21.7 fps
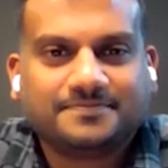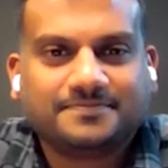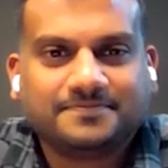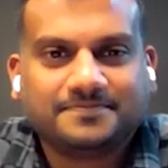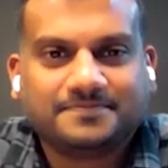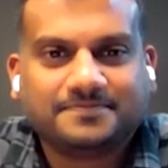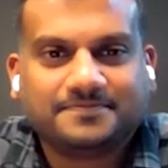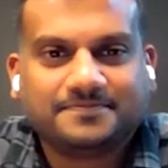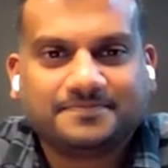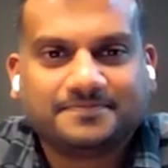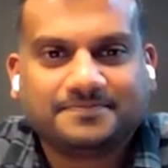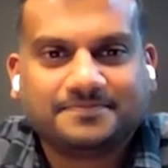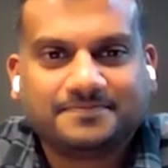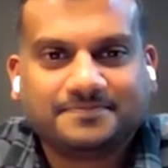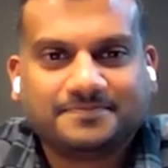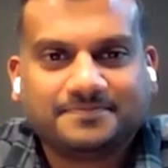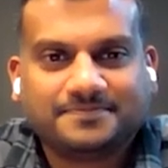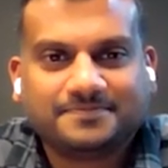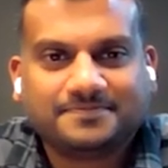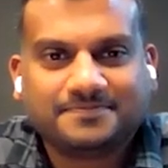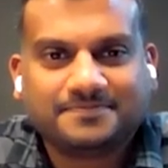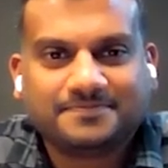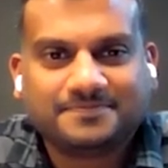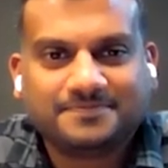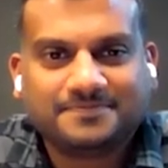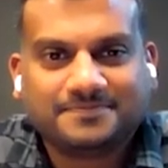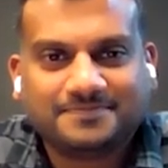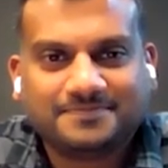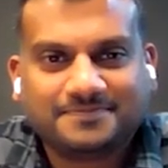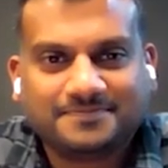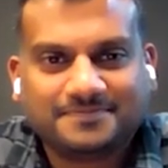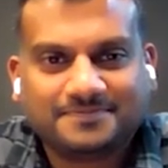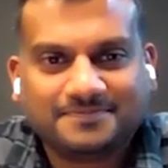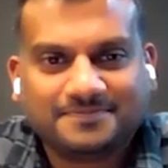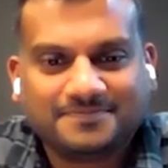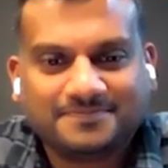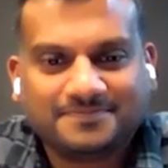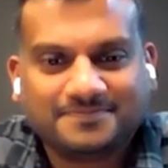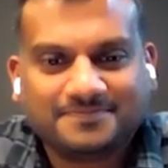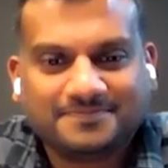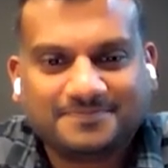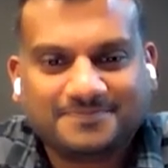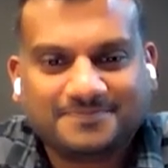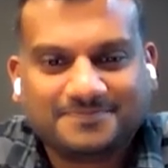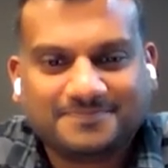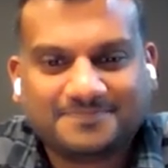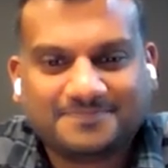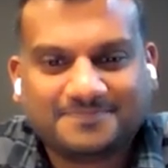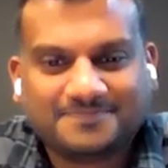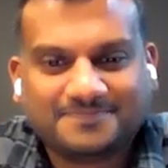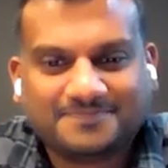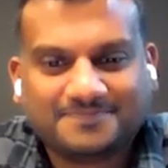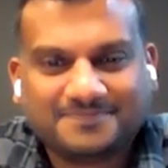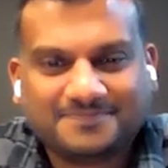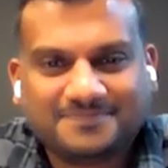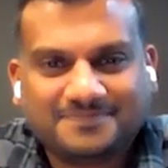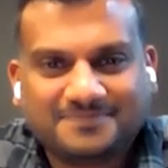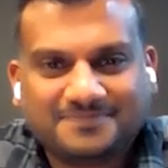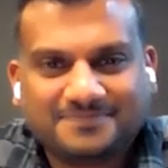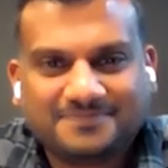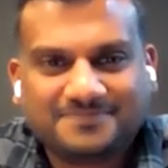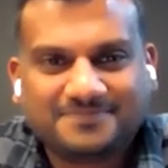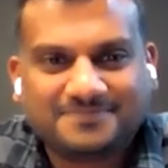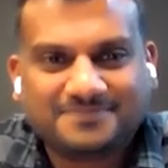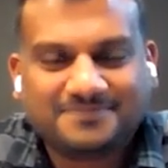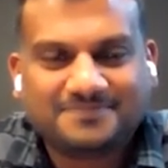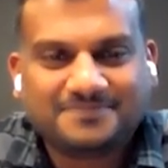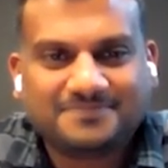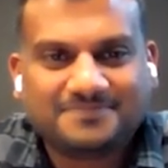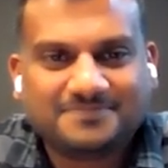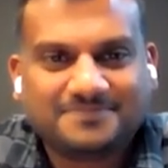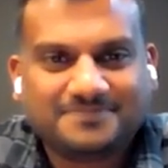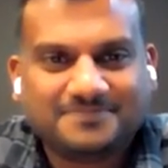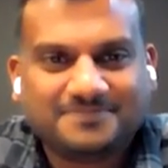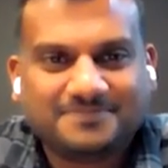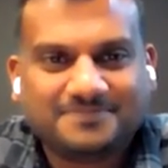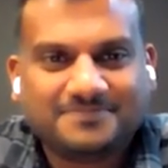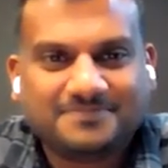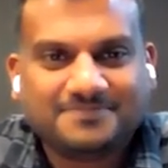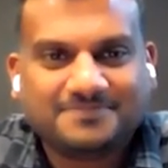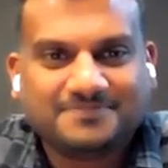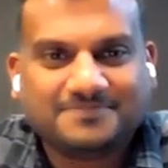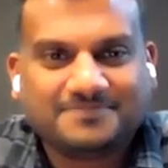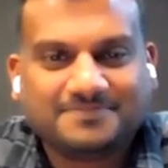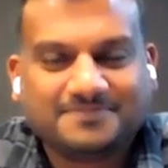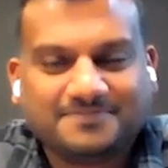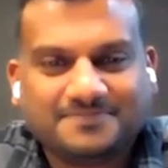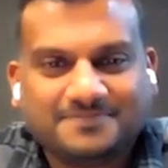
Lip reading: (silent)